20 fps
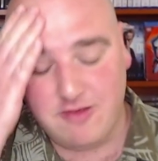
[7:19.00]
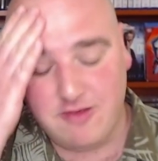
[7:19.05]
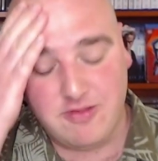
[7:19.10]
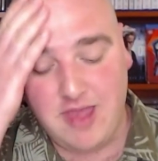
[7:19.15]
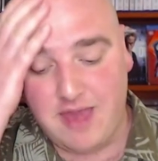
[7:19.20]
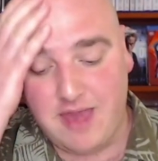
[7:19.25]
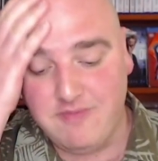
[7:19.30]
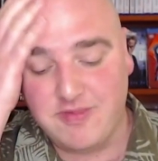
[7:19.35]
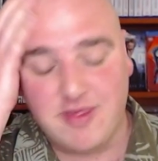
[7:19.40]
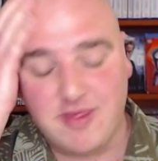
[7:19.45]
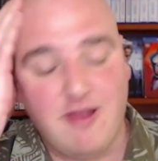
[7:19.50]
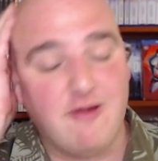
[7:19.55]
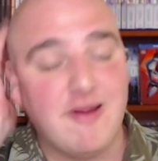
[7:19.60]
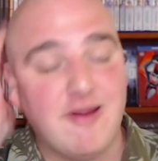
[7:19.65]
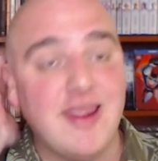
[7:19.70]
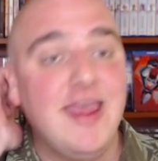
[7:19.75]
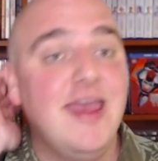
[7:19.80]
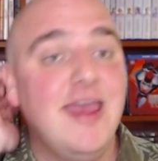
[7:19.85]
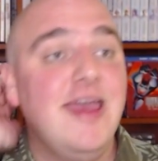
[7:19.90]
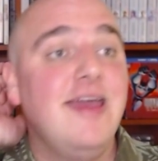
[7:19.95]
sorry,
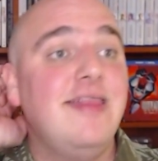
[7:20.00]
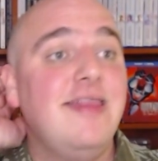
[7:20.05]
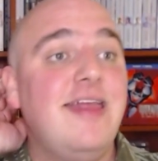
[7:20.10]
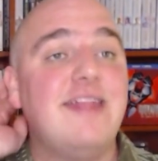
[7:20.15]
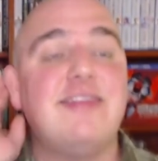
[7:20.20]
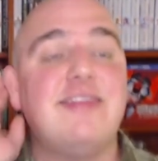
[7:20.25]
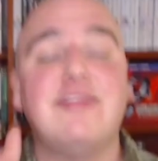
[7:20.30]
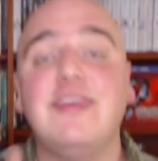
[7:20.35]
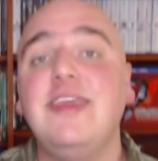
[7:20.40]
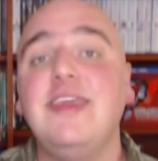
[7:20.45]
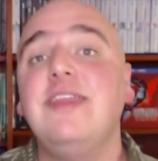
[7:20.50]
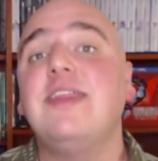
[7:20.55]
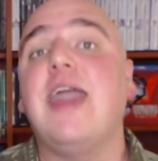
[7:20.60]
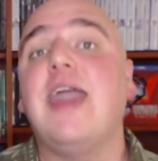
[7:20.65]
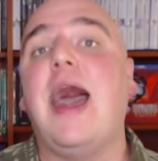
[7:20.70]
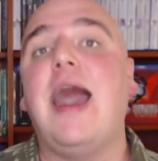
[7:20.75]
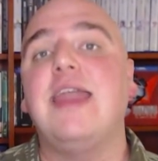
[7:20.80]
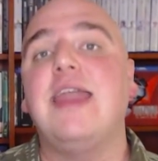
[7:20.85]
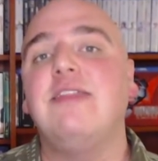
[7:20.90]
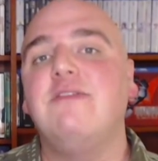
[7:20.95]
that scene
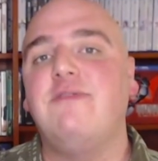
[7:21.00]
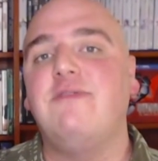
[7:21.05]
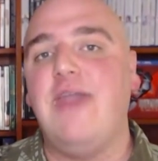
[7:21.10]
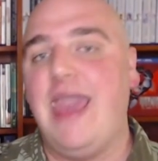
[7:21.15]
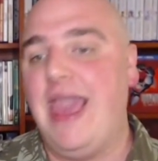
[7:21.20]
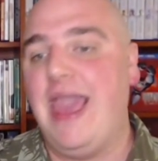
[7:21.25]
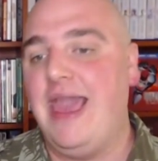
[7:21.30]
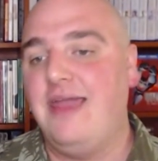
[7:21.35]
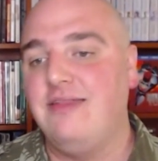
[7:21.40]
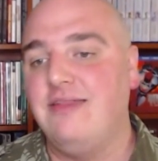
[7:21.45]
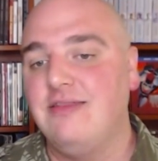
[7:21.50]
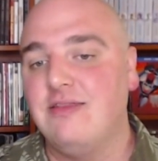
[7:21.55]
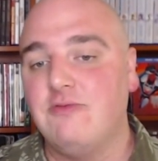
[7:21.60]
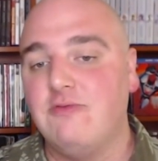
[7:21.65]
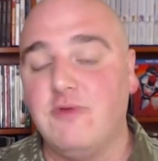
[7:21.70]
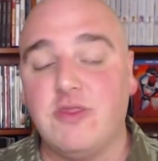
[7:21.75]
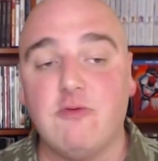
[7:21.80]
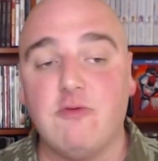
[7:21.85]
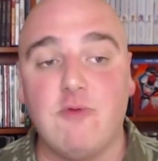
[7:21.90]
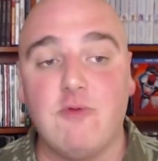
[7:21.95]
kind of ends with
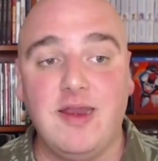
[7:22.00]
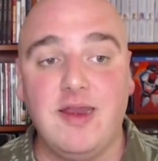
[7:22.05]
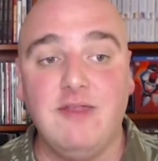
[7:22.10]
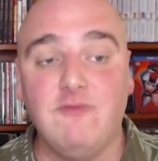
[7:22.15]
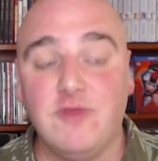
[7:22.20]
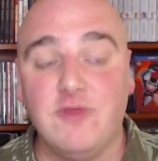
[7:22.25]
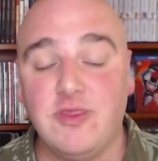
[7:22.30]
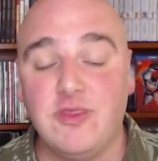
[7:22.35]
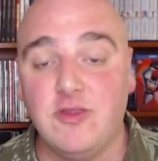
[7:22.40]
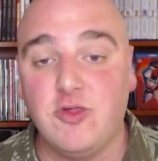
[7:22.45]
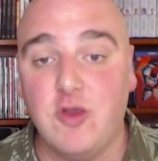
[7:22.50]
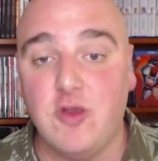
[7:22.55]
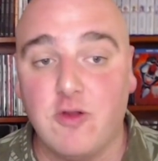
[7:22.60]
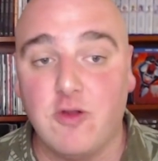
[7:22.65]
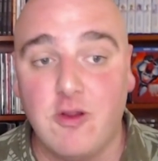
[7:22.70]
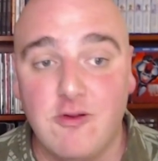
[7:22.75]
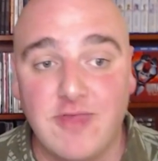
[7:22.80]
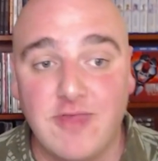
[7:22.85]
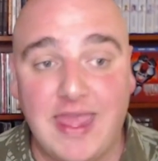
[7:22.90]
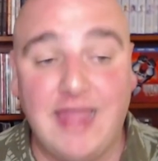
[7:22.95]
a run-in with the
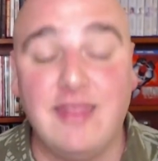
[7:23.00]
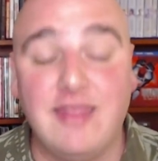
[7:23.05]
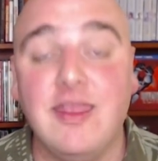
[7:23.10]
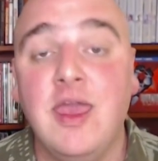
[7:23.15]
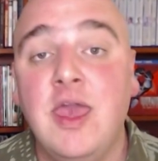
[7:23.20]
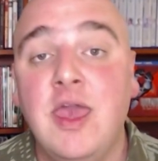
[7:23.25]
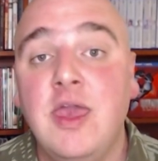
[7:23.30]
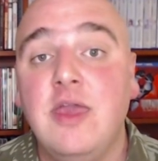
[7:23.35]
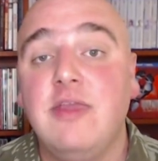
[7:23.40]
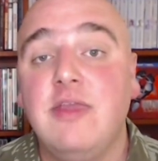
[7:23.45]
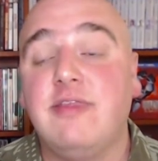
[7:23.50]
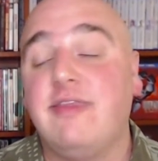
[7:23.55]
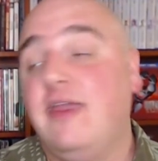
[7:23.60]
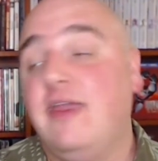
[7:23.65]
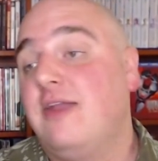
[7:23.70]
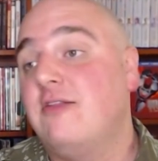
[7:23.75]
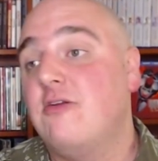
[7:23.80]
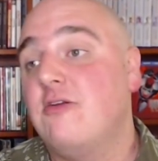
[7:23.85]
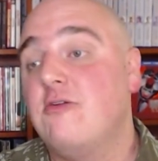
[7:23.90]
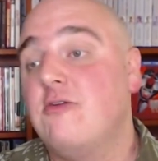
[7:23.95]
Jokers and
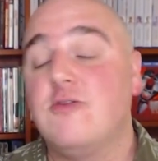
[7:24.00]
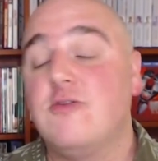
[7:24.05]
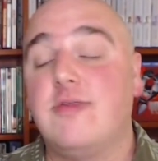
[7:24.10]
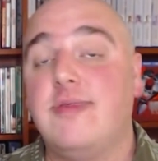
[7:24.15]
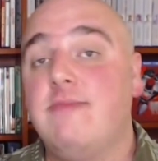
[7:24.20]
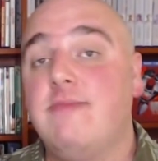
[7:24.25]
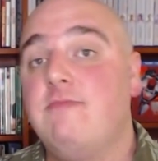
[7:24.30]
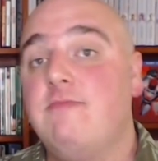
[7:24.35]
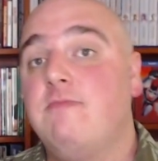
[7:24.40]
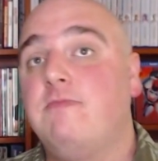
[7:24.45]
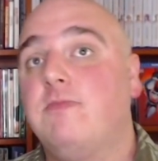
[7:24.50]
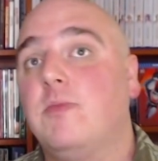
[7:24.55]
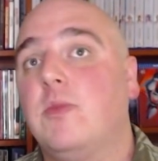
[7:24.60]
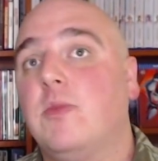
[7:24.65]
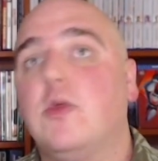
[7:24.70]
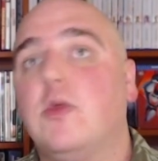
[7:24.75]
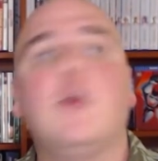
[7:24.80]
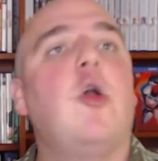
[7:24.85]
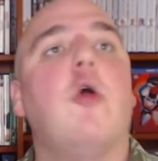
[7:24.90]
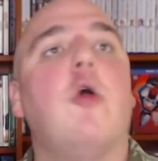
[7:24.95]
Xander's
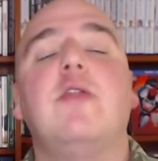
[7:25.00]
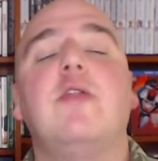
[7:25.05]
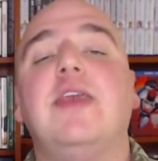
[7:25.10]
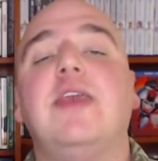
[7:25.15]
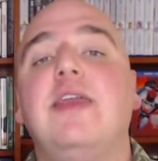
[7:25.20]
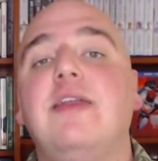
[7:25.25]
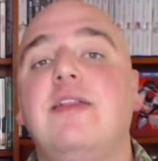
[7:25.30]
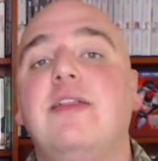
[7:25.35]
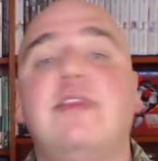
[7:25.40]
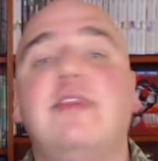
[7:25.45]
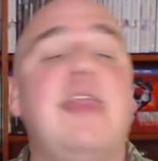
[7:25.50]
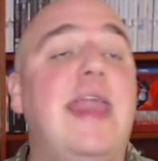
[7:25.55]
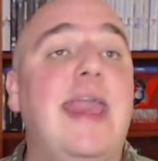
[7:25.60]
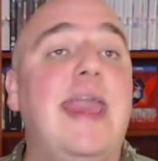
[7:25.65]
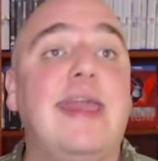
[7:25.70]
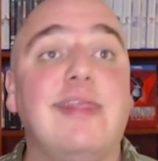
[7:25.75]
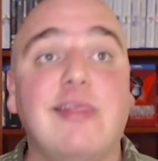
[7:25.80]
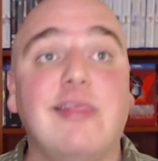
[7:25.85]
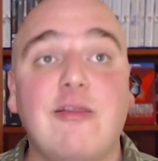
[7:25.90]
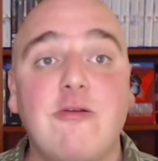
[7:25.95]
guardians,
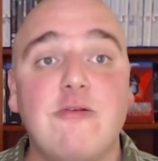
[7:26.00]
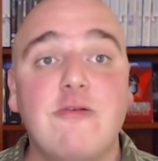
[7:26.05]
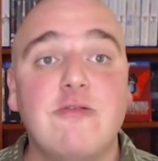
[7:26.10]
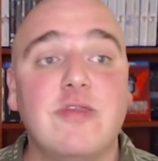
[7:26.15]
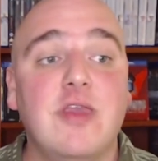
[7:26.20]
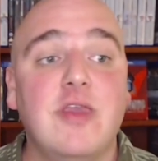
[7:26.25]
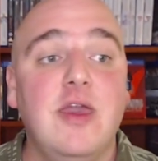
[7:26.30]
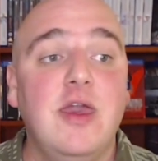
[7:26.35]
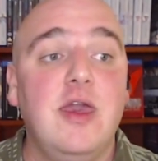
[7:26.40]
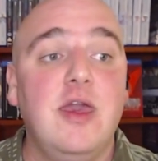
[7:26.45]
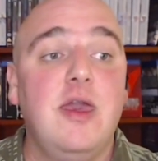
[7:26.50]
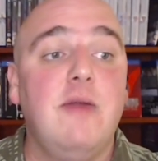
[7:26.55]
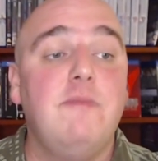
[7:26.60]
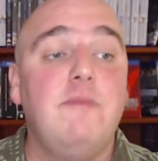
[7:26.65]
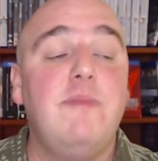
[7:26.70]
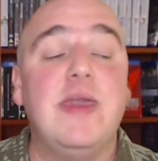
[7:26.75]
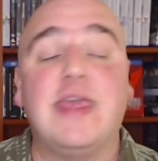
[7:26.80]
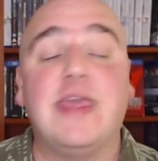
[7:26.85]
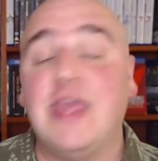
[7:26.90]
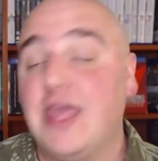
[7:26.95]
handlers,
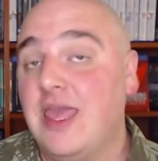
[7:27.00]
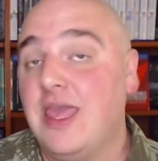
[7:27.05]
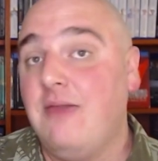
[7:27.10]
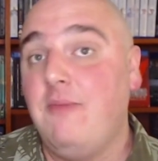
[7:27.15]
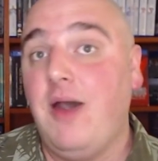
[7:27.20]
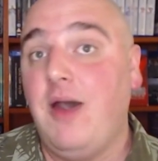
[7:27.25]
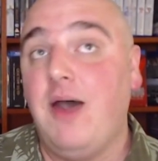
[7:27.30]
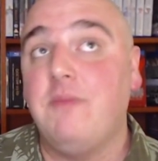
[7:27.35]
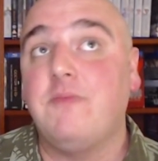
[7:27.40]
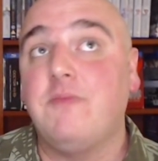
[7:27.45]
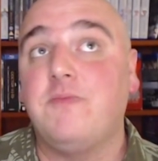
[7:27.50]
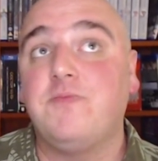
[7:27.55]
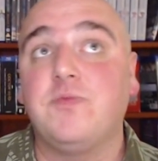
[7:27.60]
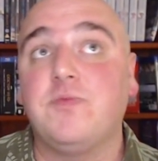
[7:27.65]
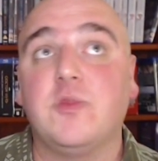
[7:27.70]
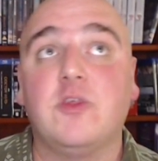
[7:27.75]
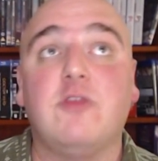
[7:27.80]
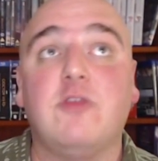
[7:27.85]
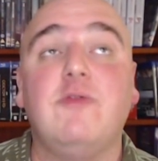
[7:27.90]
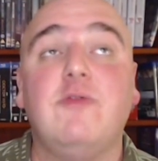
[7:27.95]
picking him up
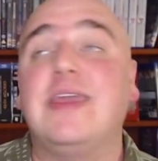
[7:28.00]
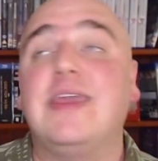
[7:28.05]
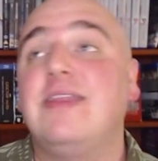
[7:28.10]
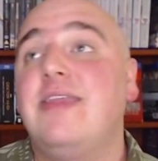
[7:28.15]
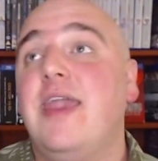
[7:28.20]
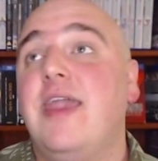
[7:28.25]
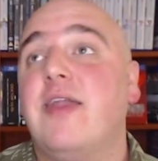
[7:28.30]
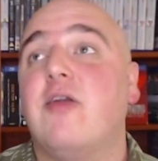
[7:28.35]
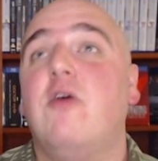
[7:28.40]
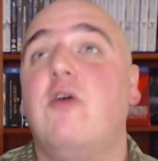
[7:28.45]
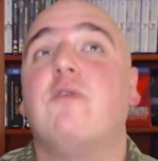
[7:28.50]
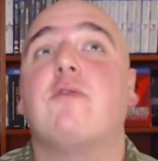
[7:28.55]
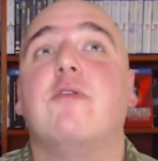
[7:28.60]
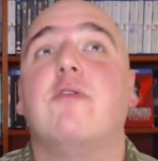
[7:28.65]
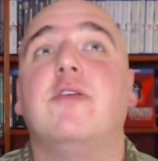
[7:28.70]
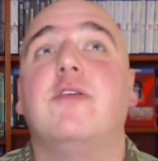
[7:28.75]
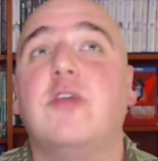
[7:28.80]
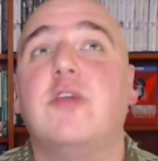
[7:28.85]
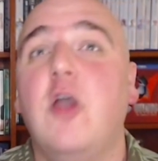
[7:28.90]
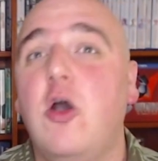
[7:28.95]
so he can take over
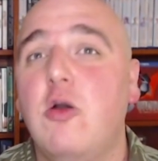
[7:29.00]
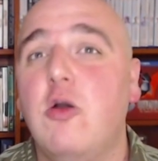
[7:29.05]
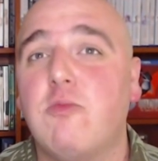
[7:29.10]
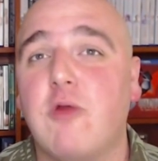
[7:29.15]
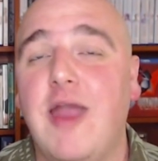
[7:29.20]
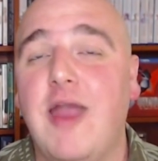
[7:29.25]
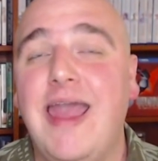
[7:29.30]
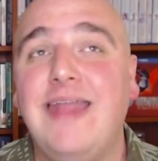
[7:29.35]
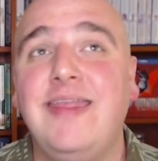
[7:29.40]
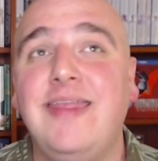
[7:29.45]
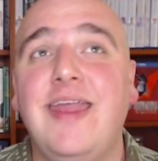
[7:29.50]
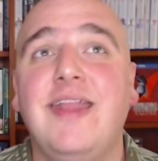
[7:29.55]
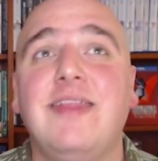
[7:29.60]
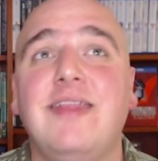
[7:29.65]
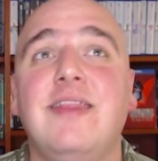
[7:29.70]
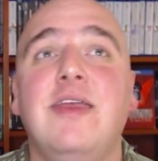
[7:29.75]
as Kobra. And then